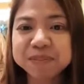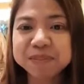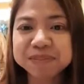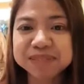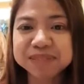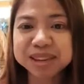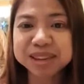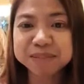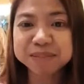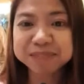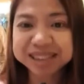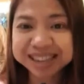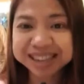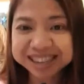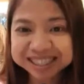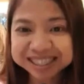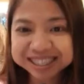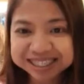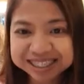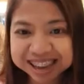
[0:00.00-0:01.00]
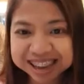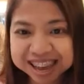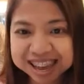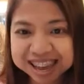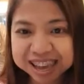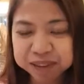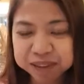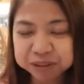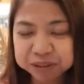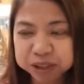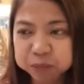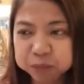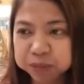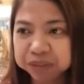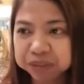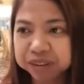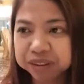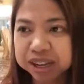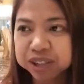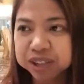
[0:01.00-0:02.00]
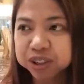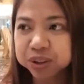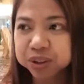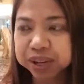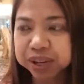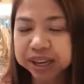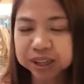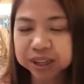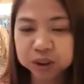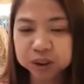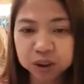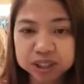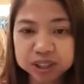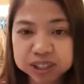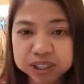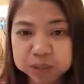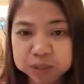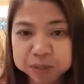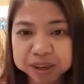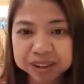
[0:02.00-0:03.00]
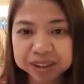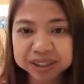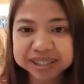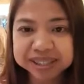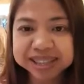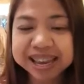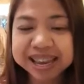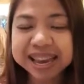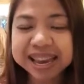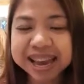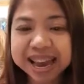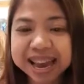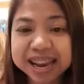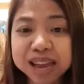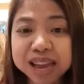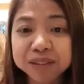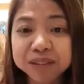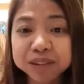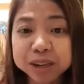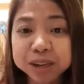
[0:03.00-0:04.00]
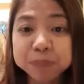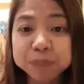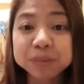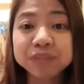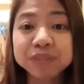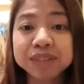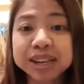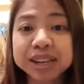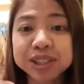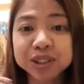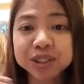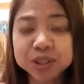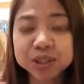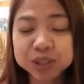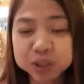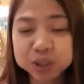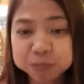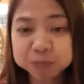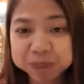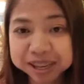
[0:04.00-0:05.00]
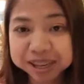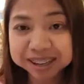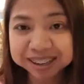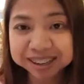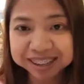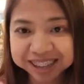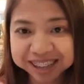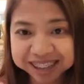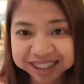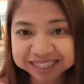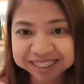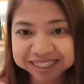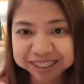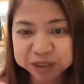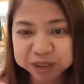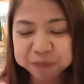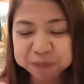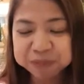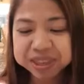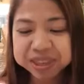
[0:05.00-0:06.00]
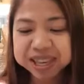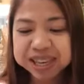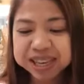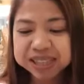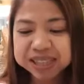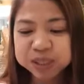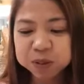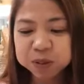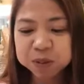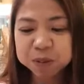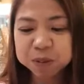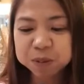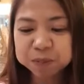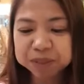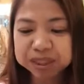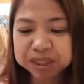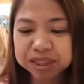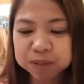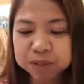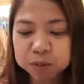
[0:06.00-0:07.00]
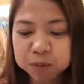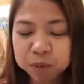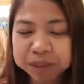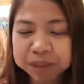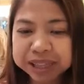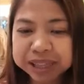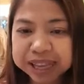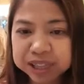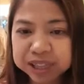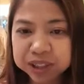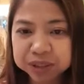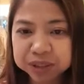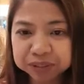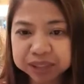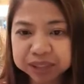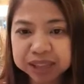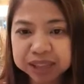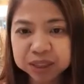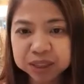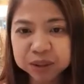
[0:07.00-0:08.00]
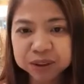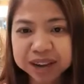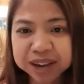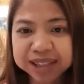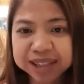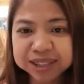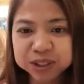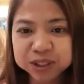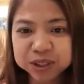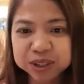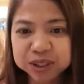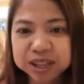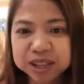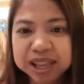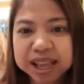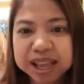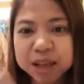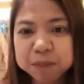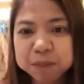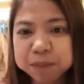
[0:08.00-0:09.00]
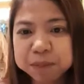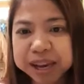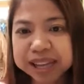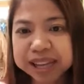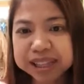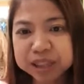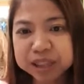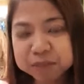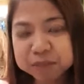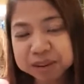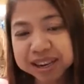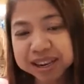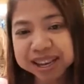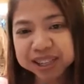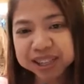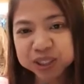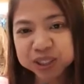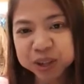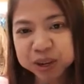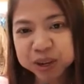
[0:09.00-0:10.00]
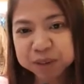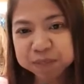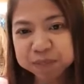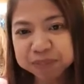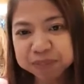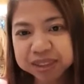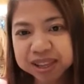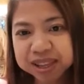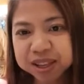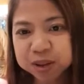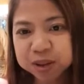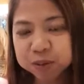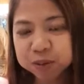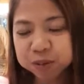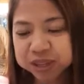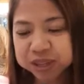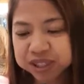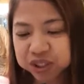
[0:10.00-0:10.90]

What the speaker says: in Malaysia, having the privilege to hear all the speakers and having the privilege to speak later. So the moment I shifted to gratitude, my intimidation was